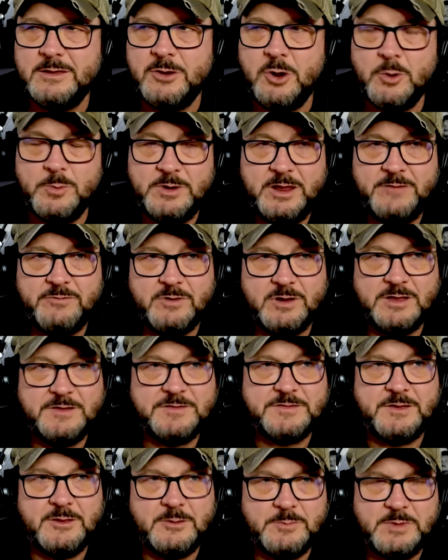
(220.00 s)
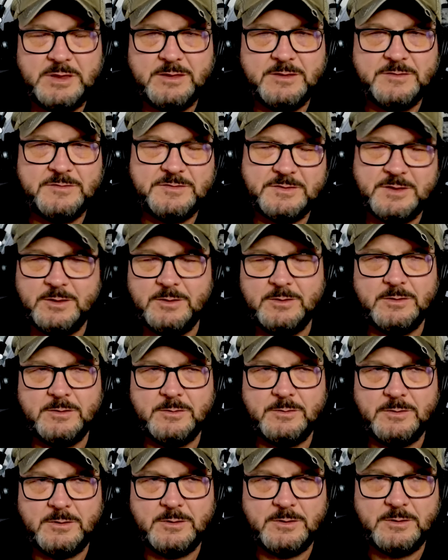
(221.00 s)
nobody ever clicks on them, because it's like
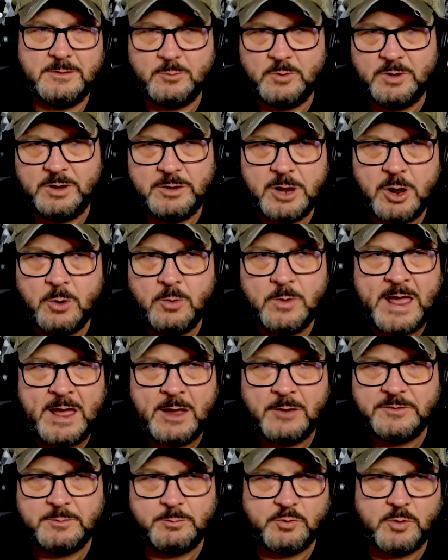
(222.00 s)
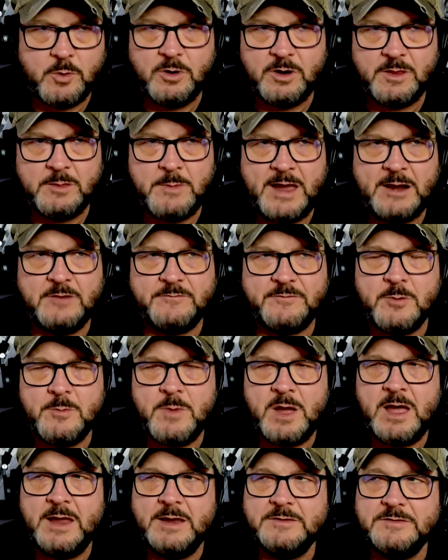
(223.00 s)
we know now to program them out of our
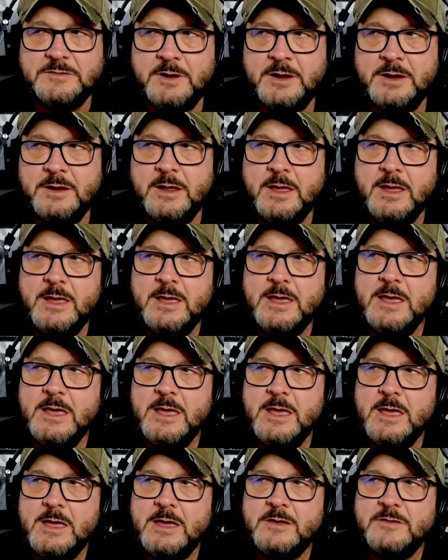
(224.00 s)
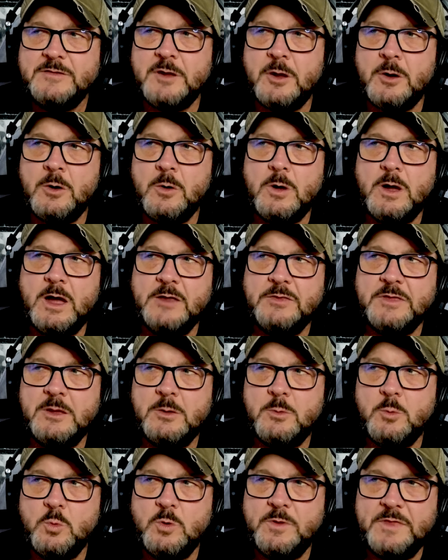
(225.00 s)
minds, right? So I
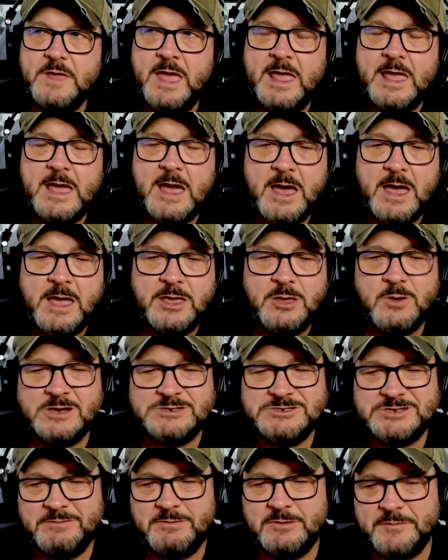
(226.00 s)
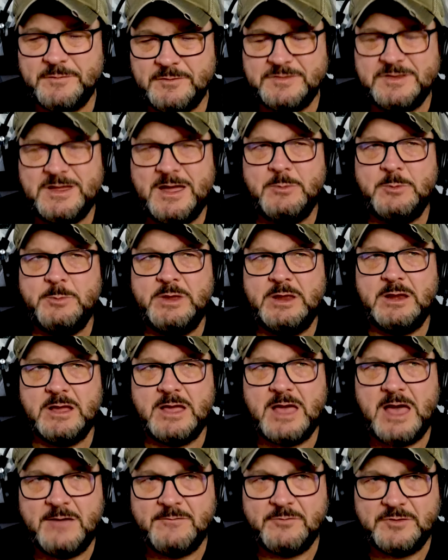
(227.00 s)
think with AI, you actually have this first time to be in
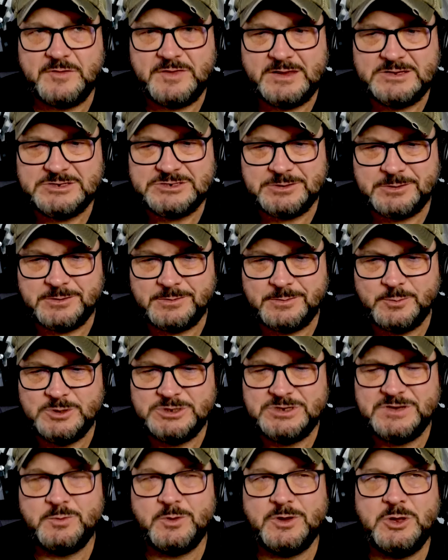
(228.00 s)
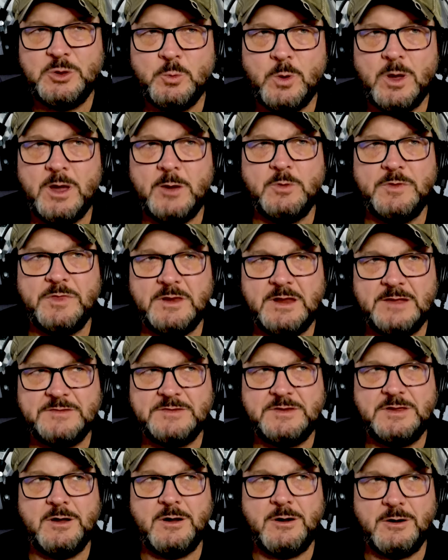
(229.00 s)
conversational, which is what you want with an
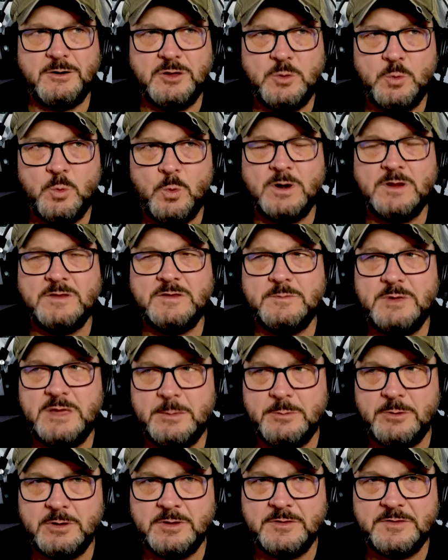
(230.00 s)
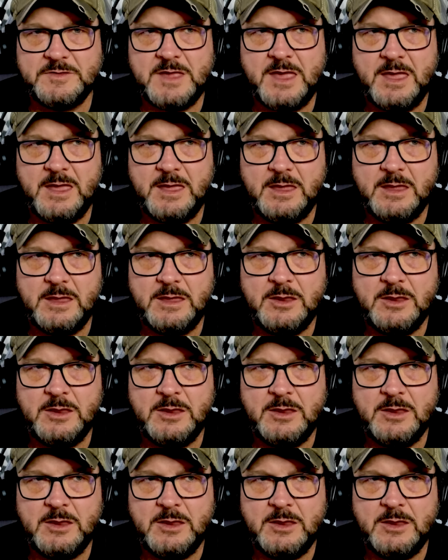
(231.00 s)
SDR. You want it to be able to say,